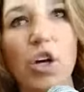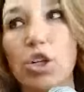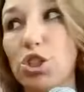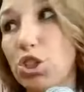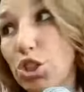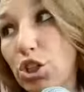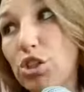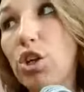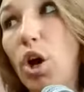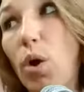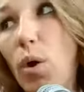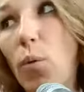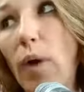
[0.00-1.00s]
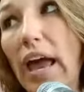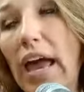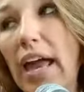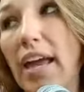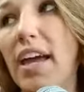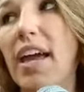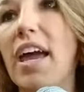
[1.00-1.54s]
should go
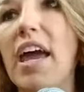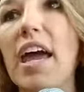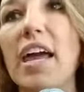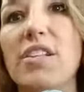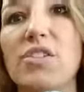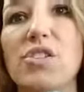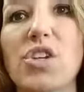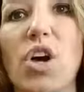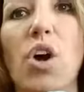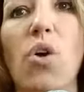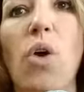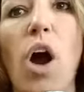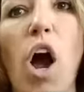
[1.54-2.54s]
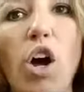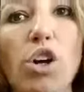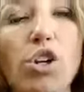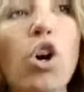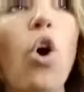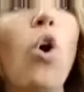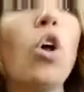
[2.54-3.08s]
away. And so our
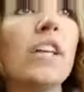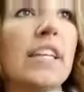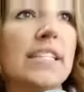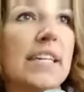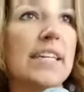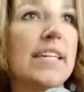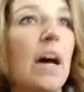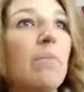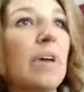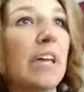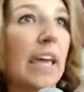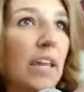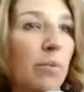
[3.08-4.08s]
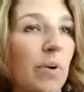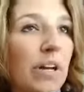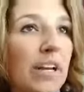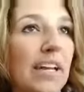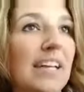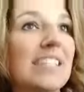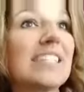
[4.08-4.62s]
goal is to not make
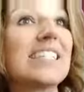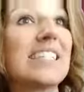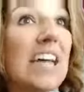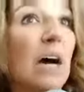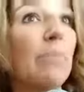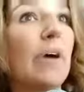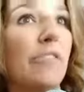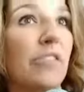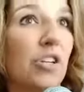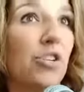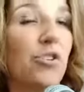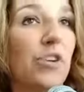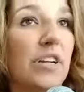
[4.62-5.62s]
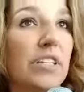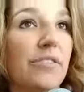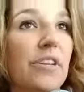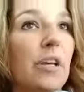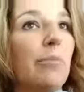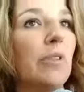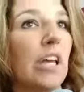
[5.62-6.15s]
anybody stop having to do their
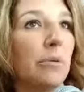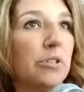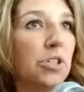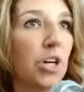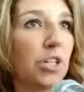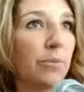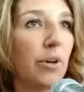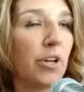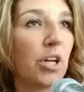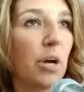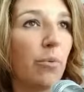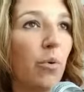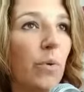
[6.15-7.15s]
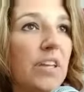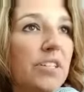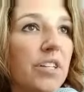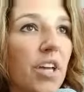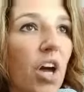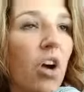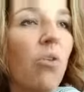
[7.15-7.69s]
activity. But like we talked about a couple weeks
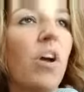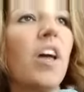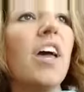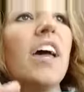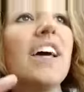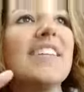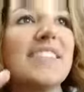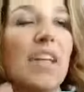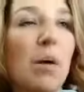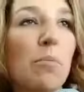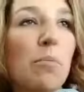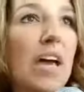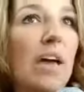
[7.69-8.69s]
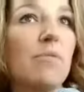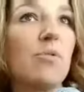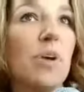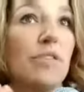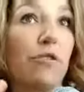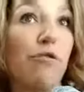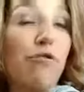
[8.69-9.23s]
ago, sometimes we
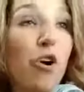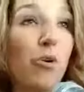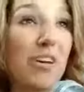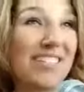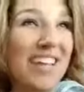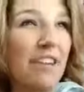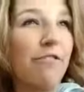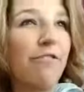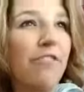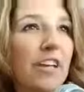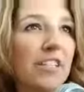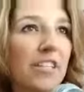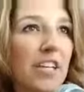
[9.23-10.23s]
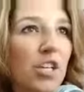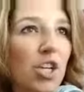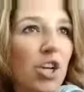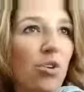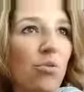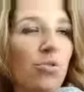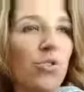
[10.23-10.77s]
have to focus on fixing
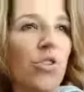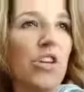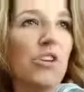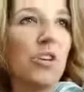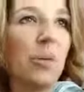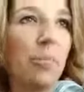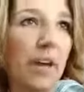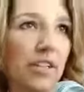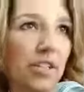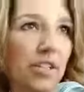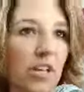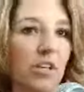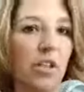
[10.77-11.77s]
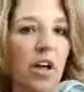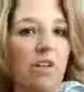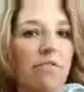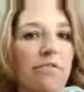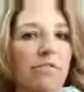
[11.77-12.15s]
you so that you can get back to what you love.